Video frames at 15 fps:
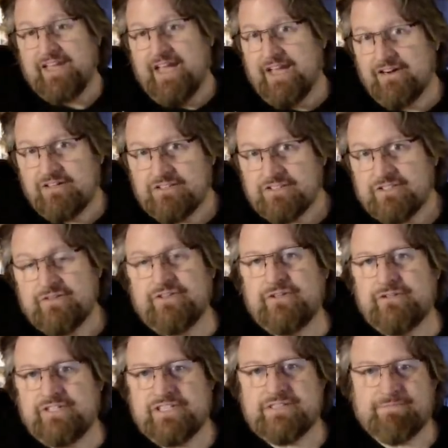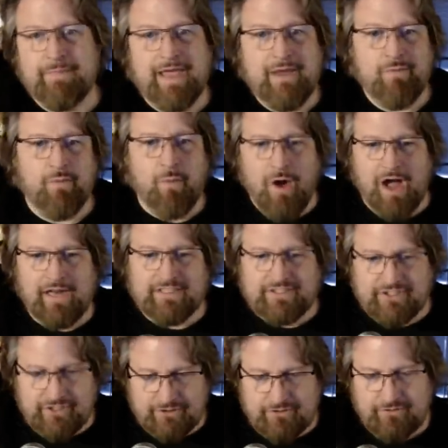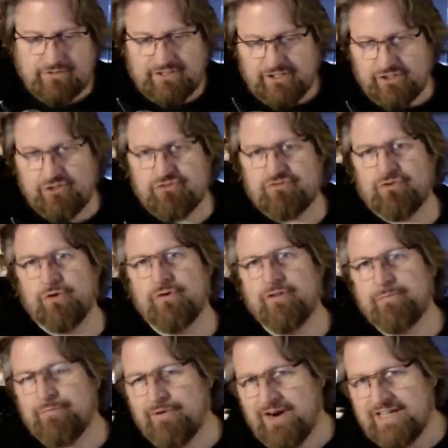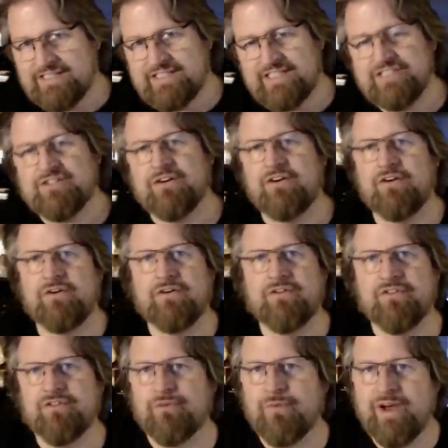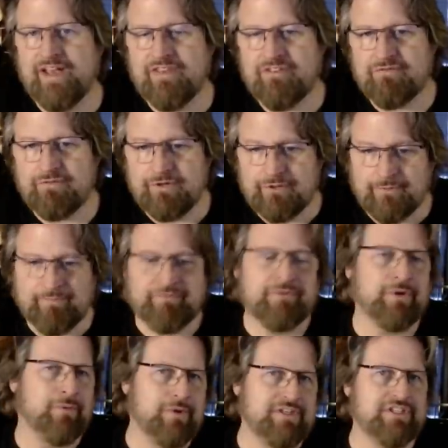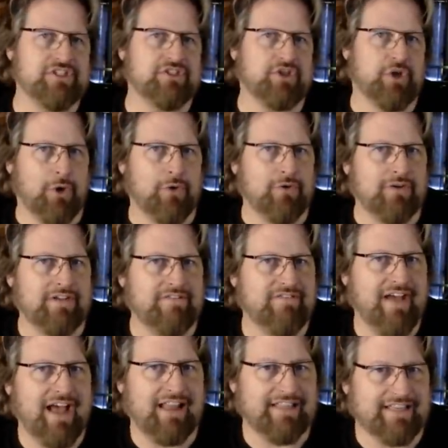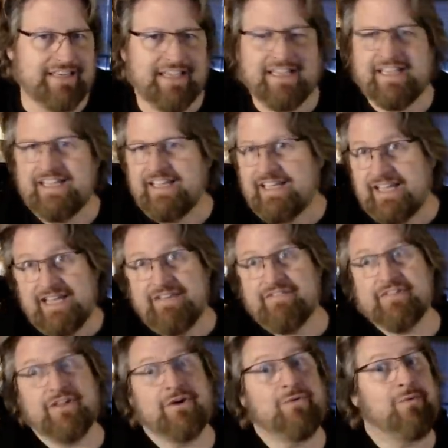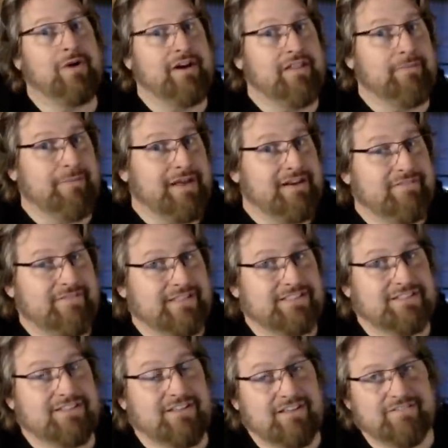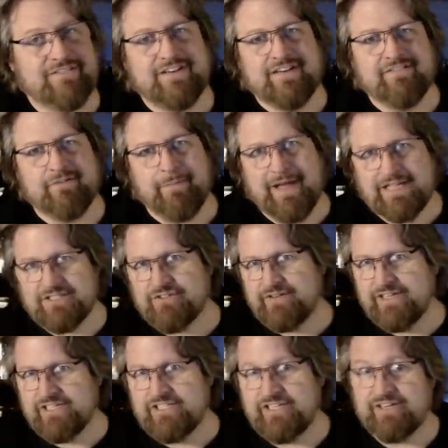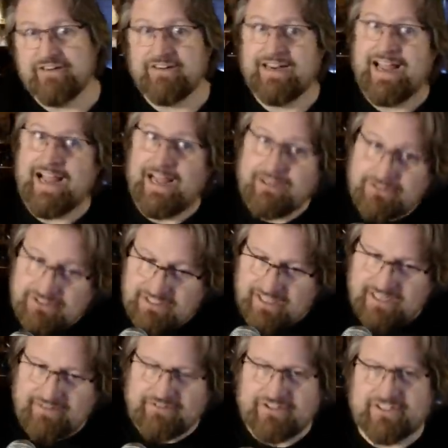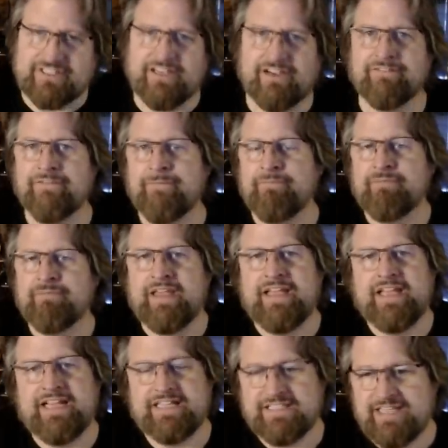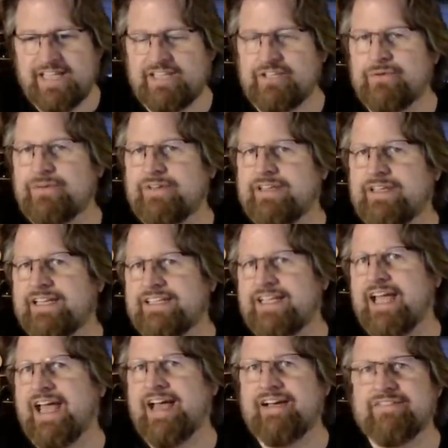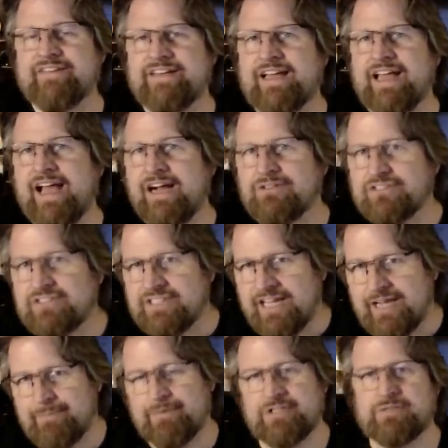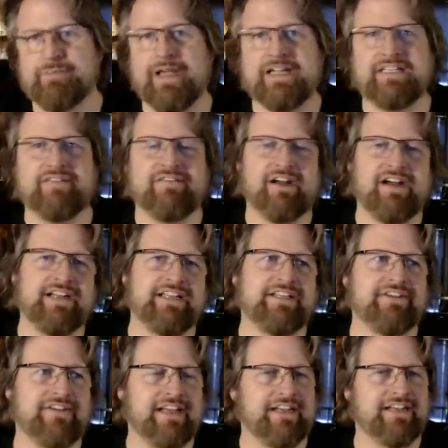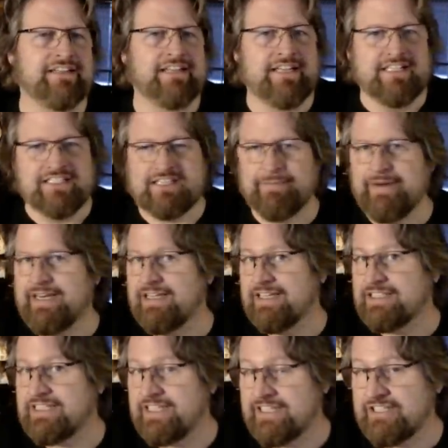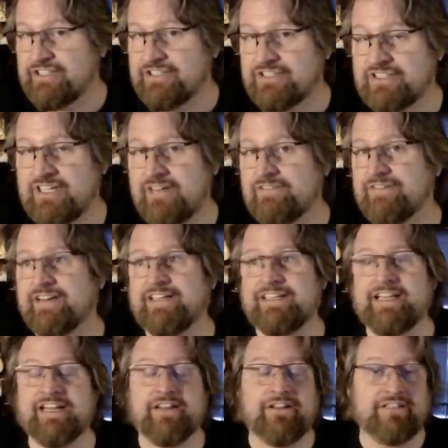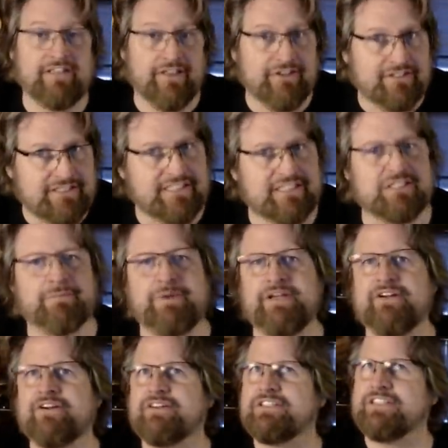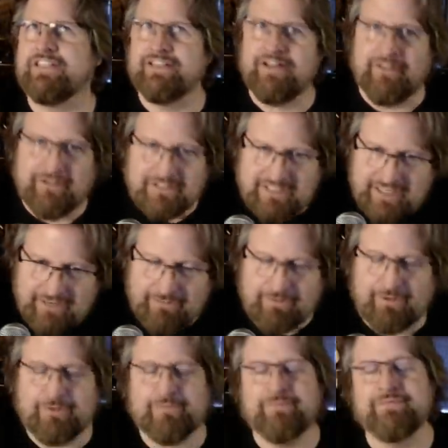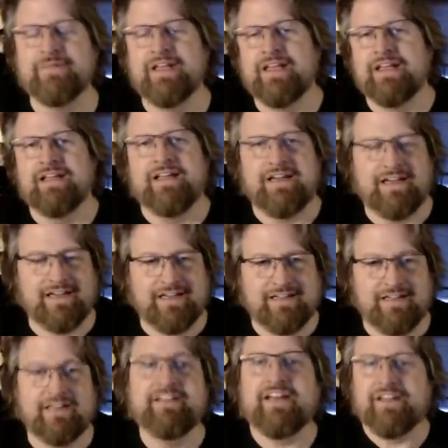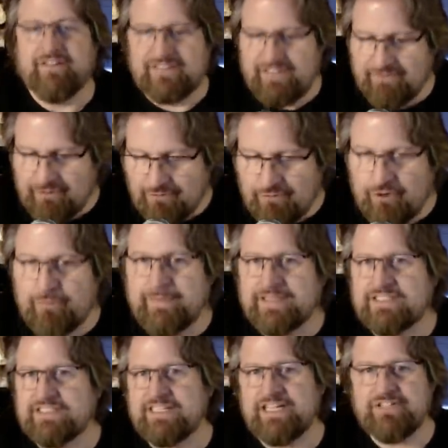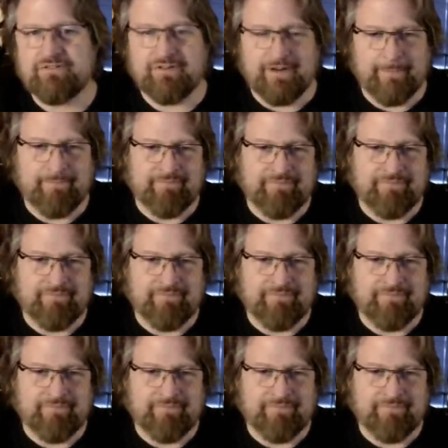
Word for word: And also you just may want to control the process all the way through, which is totally valid. Even though one of the benefits often of a mastering engineer outside of yourself is that you get to have an outside perspective on it. You get somebody listening to your stuff on another, another set of speakers, another set of room, uh, another different room, et cetera.